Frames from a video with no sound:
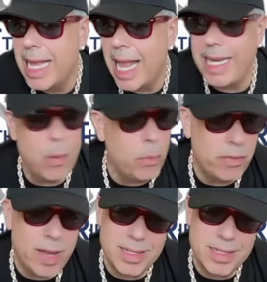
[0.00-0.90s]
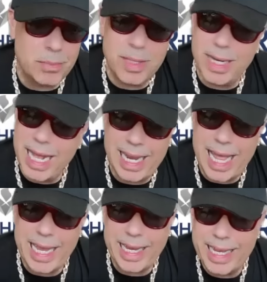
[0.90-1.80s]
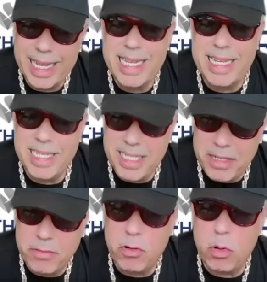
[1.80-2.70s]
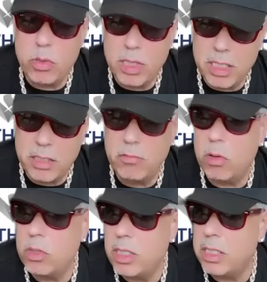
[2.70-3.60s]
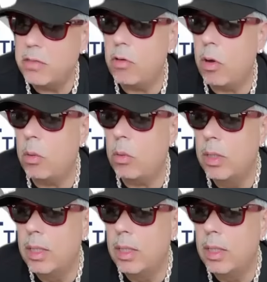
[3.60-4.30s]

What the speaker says: And then we've got something I like, 0, 0, 0.